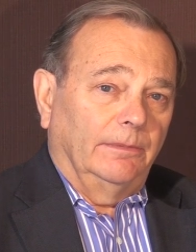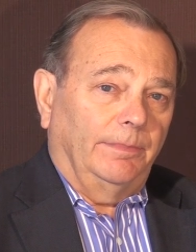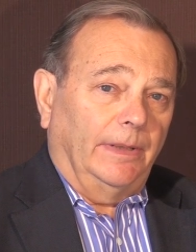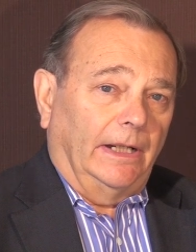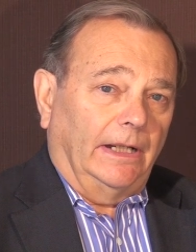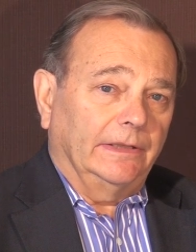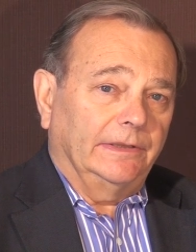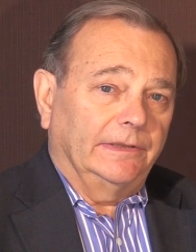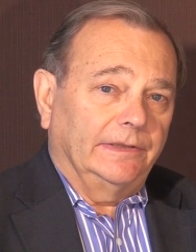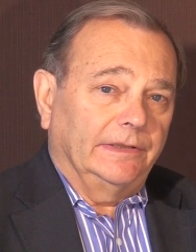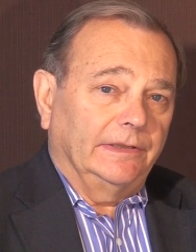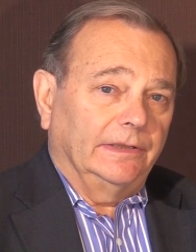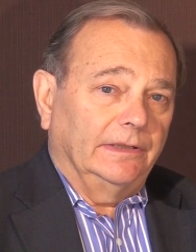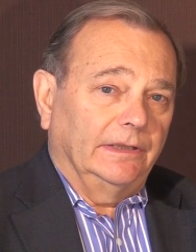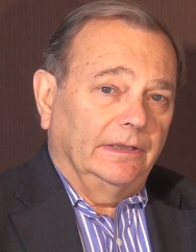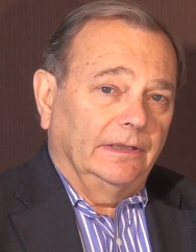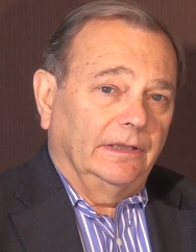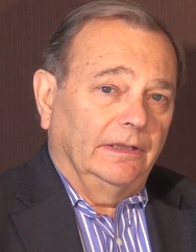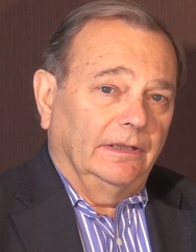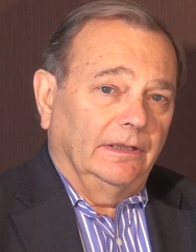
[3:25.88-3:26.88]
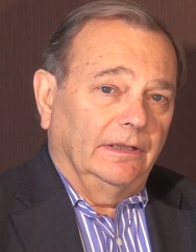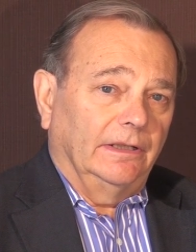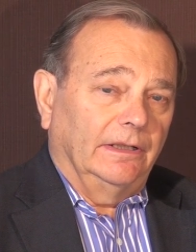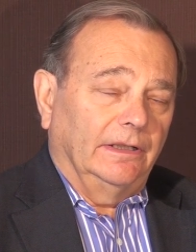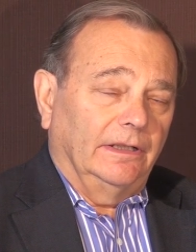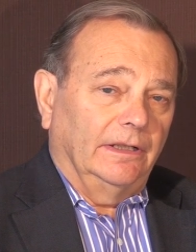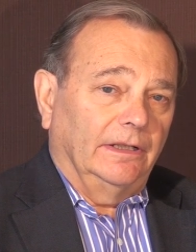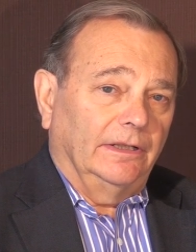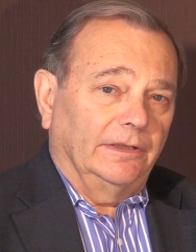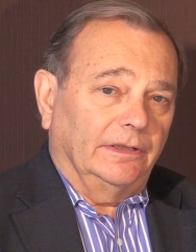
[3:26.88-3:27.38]
but
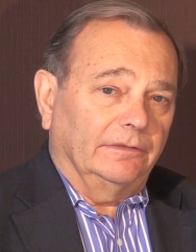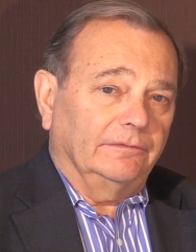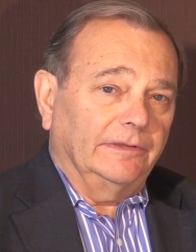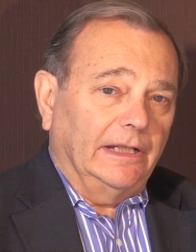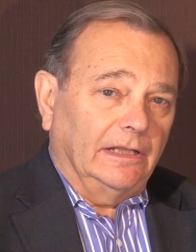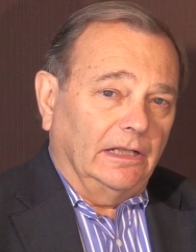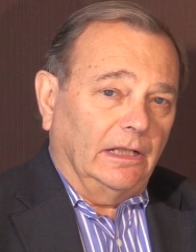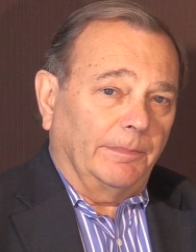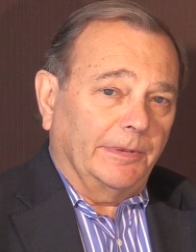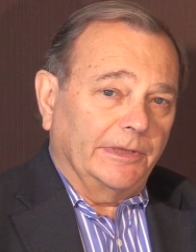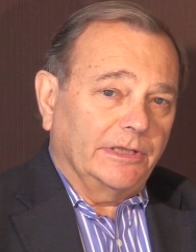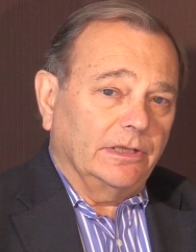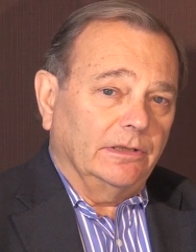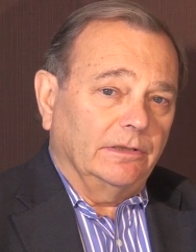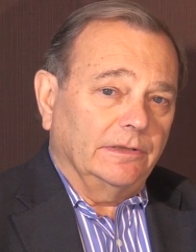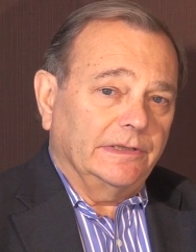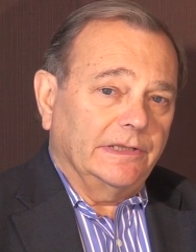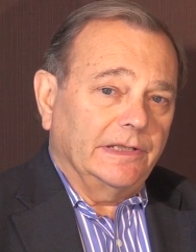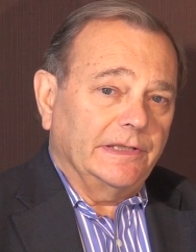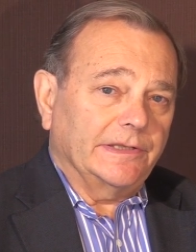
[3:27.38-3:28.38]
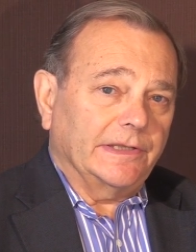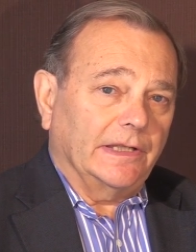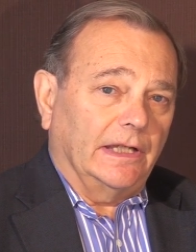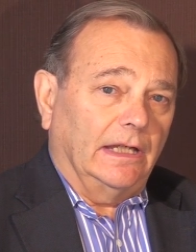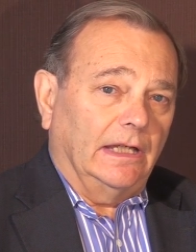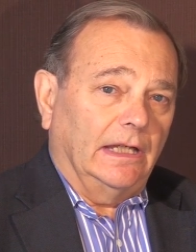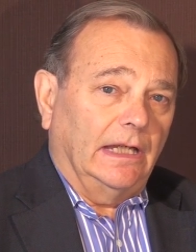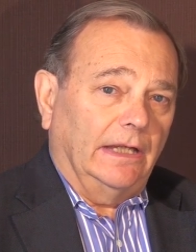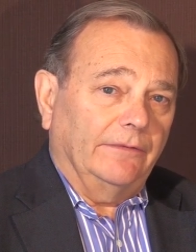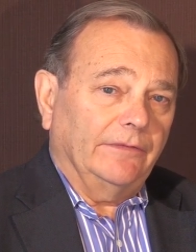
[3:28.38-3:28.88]
the real opportunities
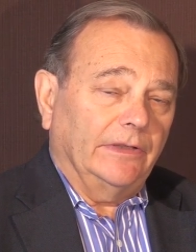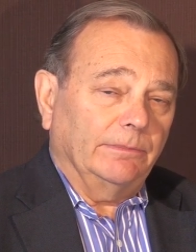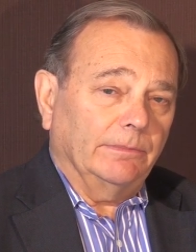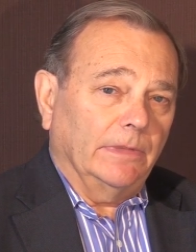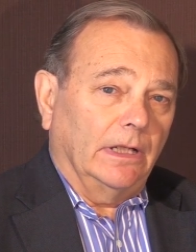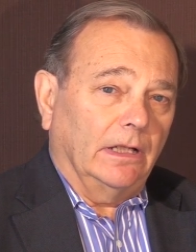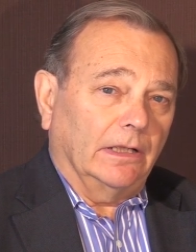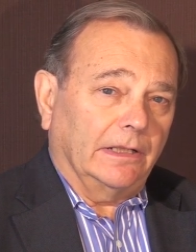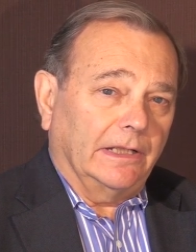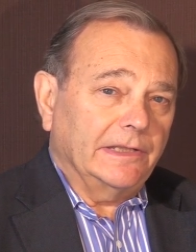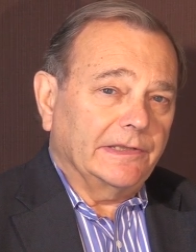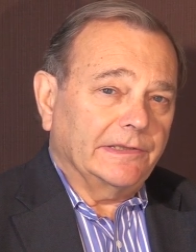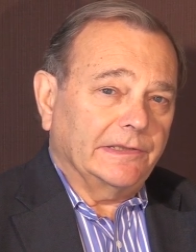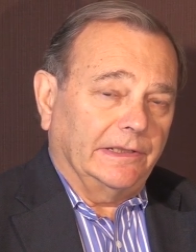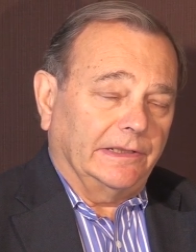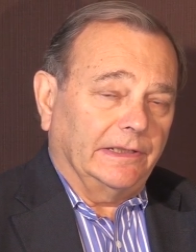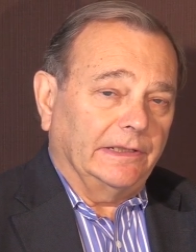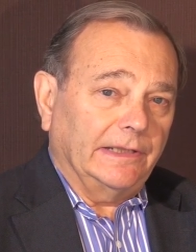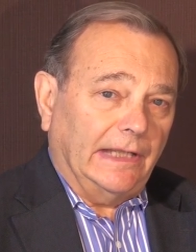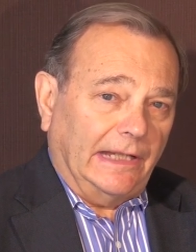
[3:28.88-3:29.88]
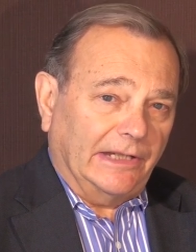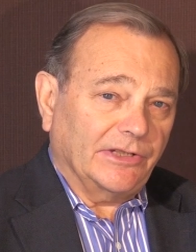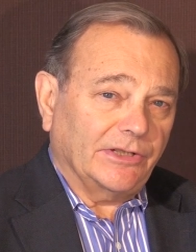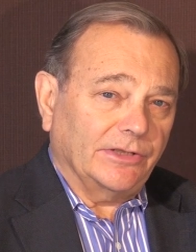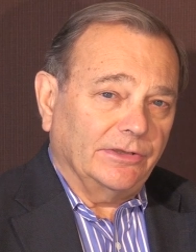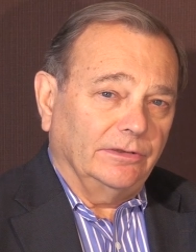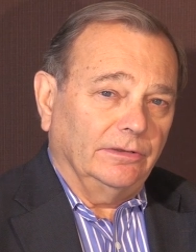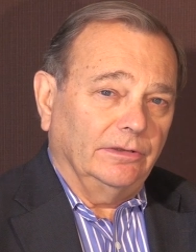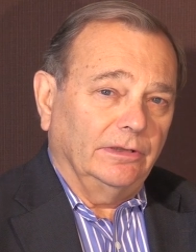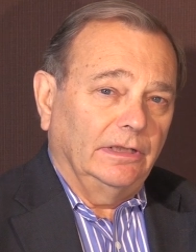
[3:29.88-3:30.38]
are having markets that are
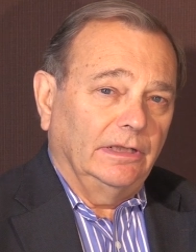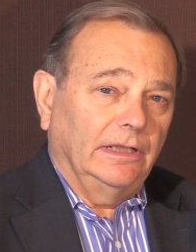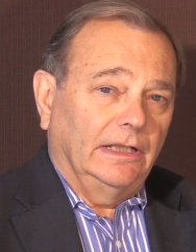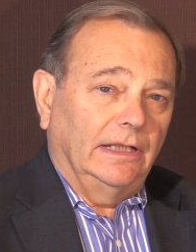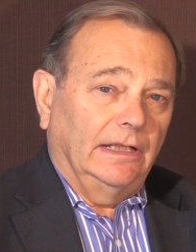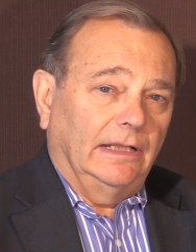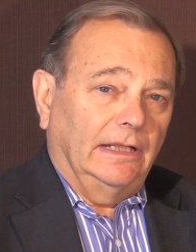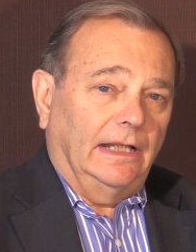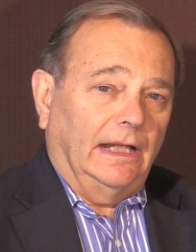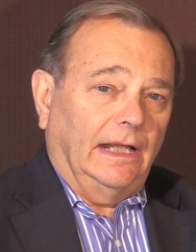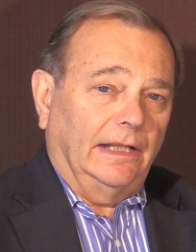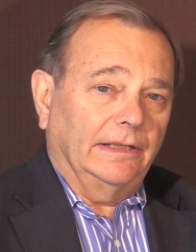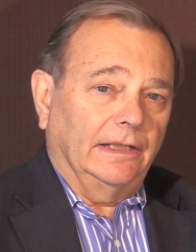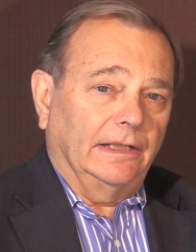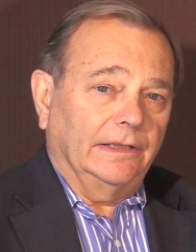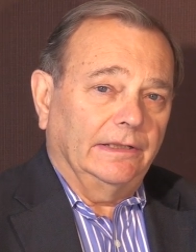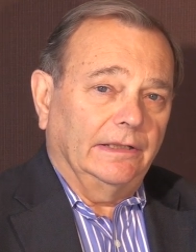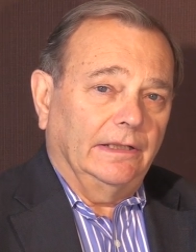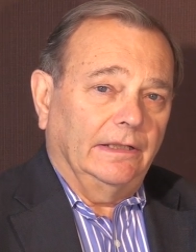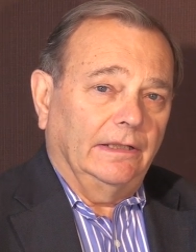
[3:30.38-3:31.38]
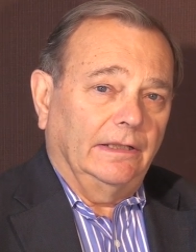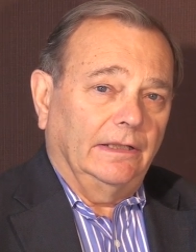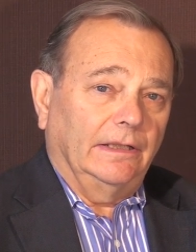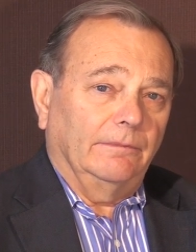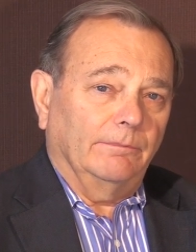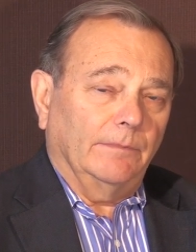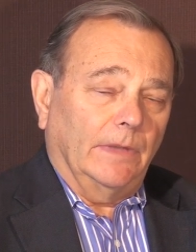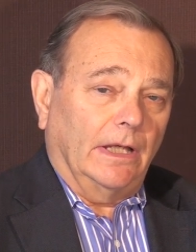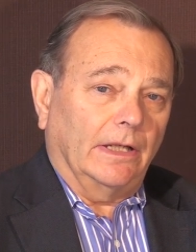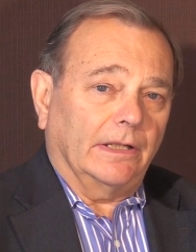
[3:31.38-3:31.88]
national and that
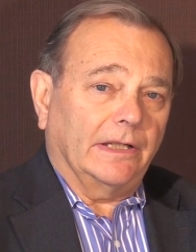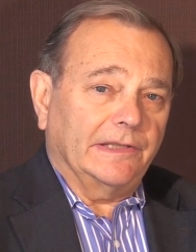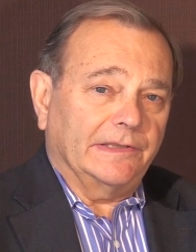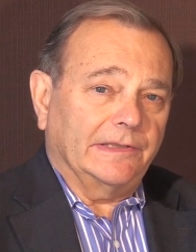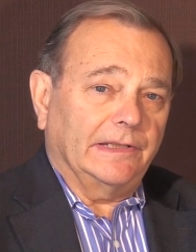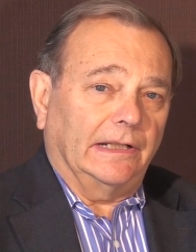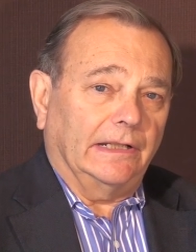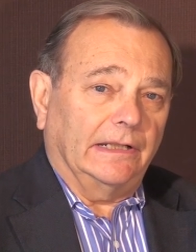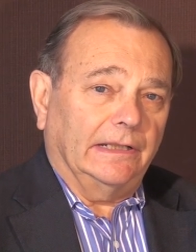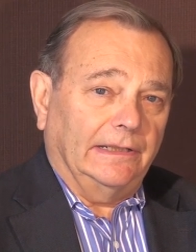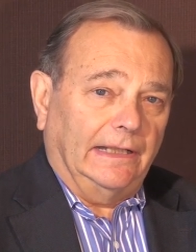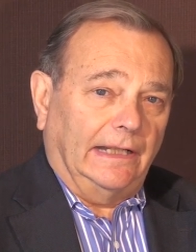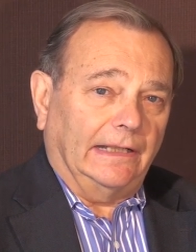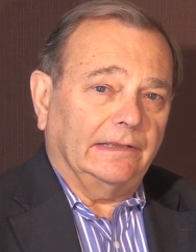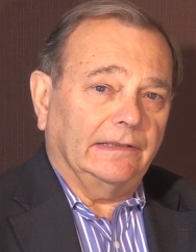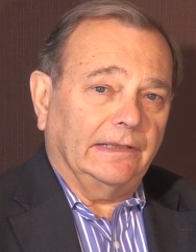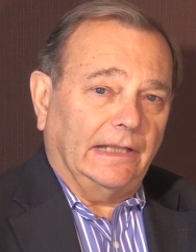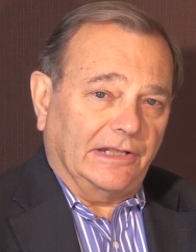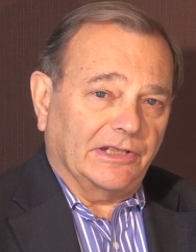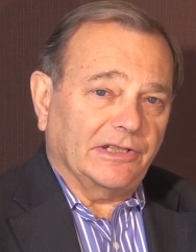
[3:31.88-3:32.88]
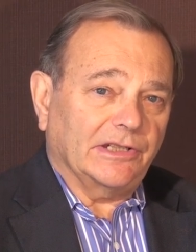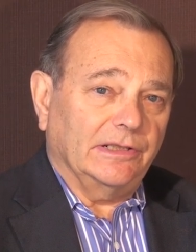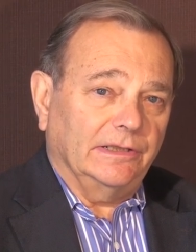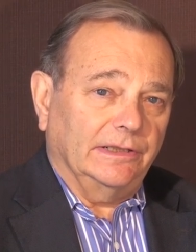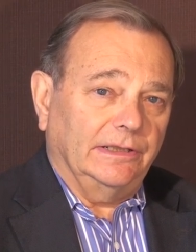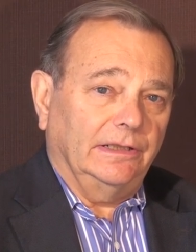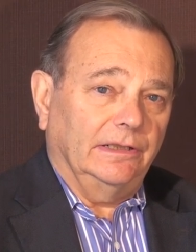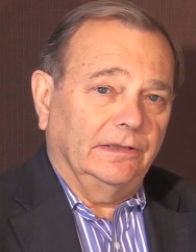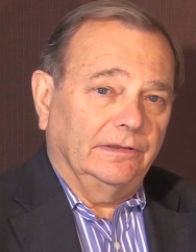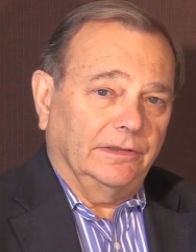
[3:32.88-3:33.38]
markets then connect
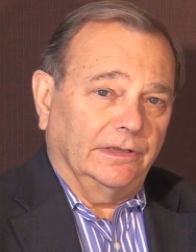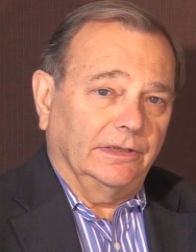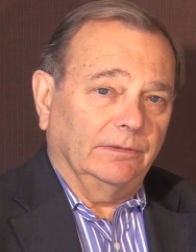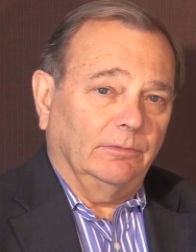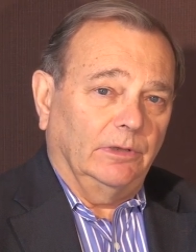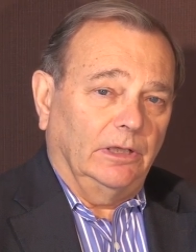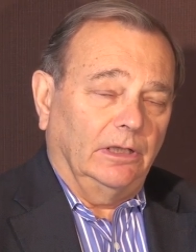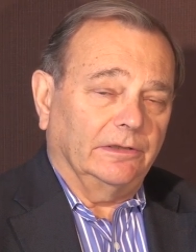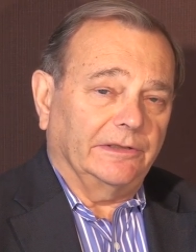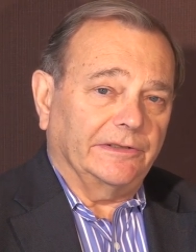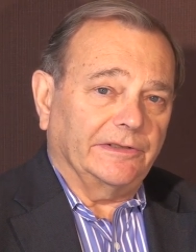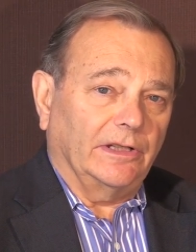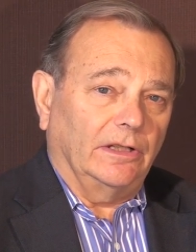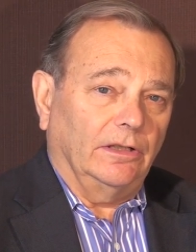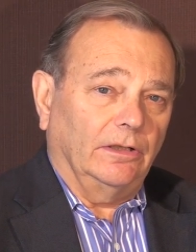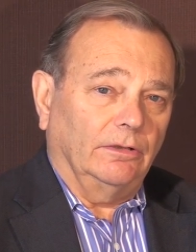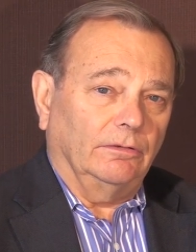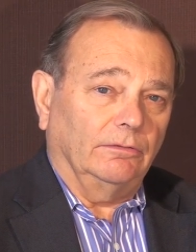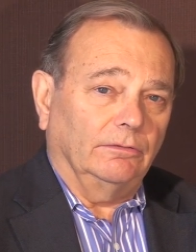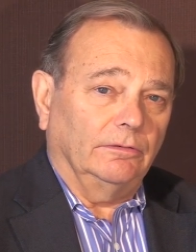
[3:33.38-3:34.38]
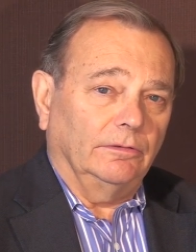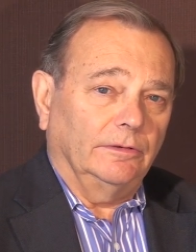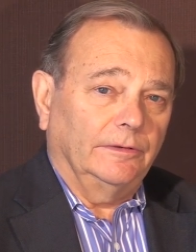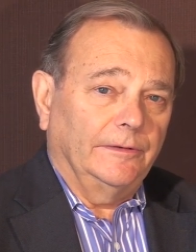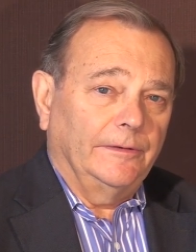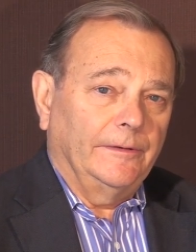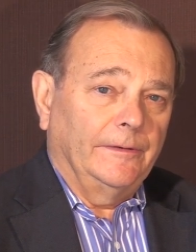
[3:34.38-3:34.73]
nationally to the world as a whole.